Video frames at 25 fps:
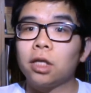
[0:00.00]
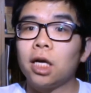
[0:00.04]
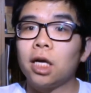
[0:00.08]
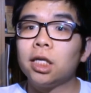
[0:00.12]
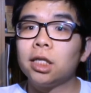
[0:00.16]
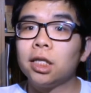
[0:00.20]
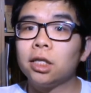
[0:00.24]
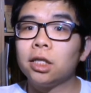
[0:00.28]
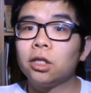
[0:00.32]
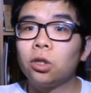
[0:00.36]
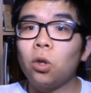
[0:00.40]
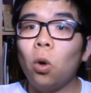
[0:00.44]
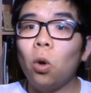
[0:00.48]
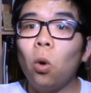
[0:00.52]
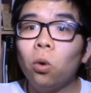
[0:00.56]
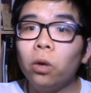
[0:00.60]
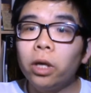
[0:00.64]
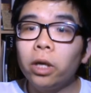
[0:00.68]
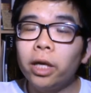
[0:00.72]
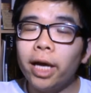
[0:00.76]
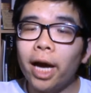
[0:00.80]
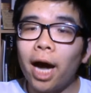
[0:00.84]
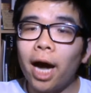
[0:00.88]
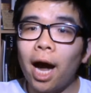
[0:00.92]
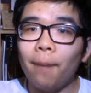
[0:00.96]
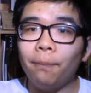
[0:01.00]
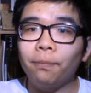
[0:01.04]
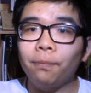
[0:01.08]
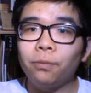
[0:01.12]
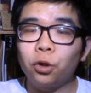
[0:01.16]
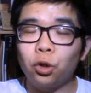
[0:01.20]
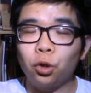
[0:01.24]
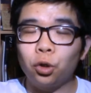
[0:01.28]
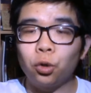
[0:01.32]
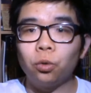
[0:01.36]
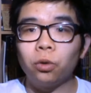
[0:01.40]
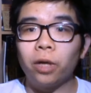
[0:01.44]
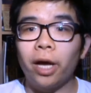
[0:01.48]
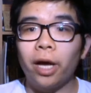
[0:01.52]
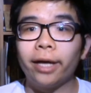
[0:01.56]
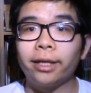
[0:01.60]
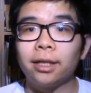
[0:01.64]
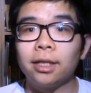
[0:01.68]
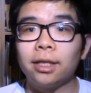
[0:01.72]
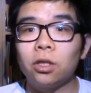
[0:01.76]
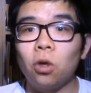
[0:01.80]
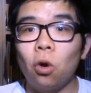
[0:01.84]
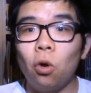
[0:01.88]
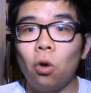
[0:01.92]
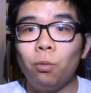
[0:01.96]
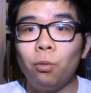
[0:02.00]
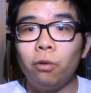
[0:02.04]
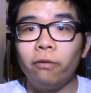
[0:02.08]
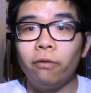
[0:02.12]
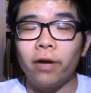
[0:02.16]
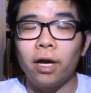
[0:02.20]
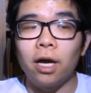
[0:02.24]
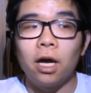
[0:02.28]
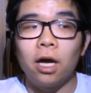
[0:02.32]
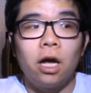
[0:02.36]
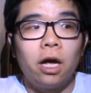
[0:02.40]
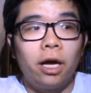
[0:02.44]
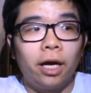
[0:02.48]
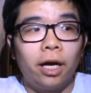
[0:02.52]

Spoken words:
because it's totally up to, like, this whole movie.